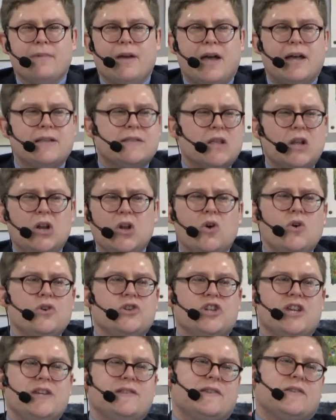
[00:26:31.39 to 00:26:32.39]
as the
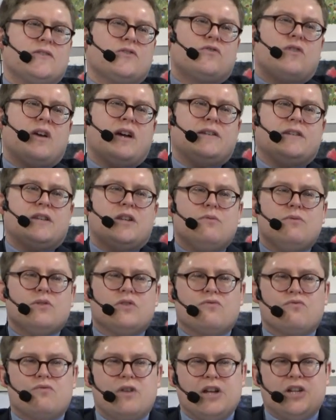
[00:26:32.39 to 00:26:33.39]
Lord Jesus Christ, who
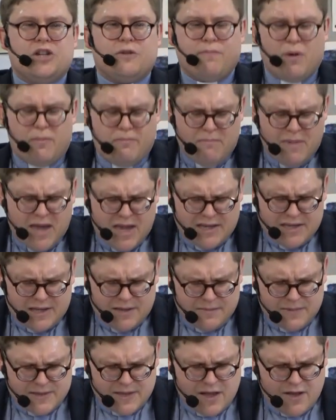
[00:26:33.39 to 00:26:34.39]
was rich but makes
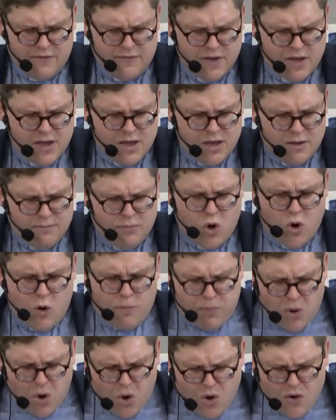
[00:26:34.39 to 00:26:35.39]
himself poor,
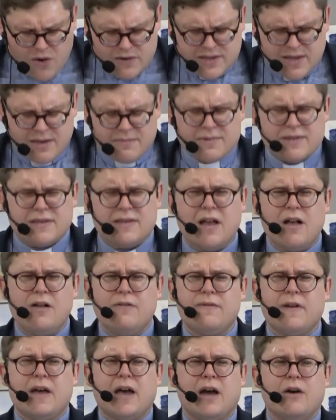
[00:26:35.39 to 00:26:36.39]
pours
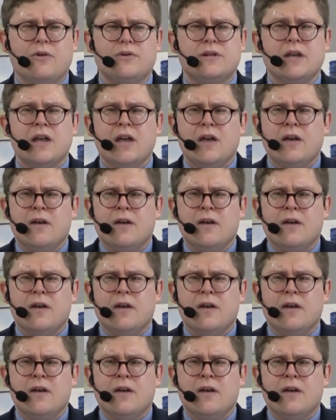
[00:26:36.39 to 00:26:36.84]
himself out